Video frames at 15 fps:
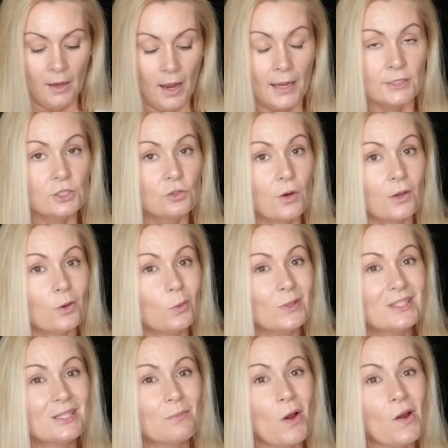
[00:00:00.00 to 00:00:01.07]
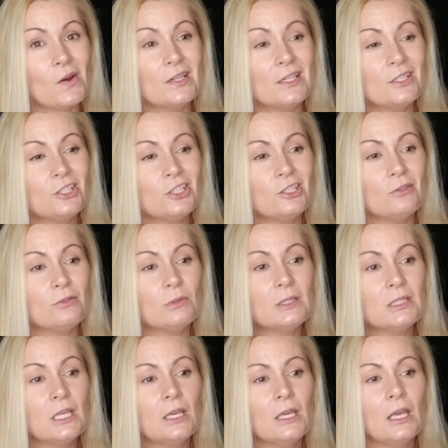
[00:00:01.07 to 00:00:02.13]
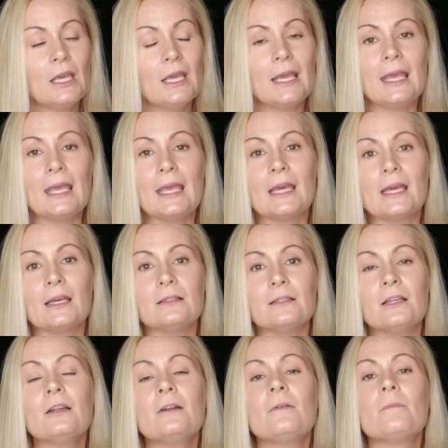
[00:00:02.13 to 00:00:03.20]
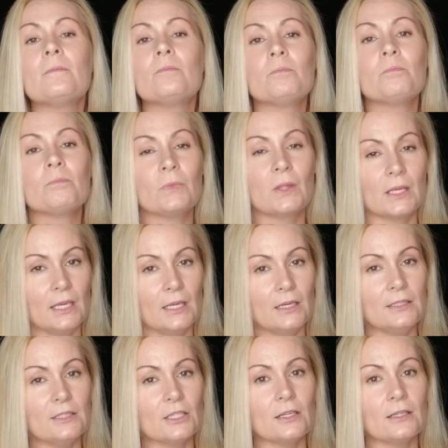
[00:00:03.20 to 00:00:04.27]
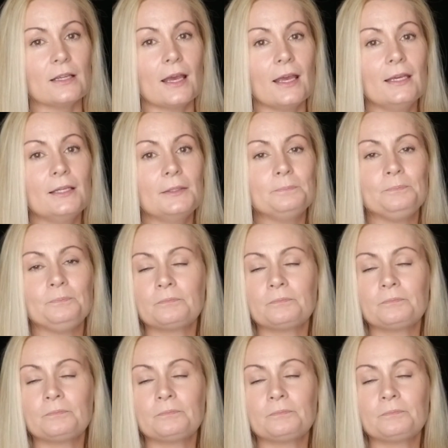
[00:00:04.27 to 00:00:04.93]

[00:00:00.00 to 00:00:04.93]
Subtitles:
I struggle with some heart issues, and the ketogenic diet,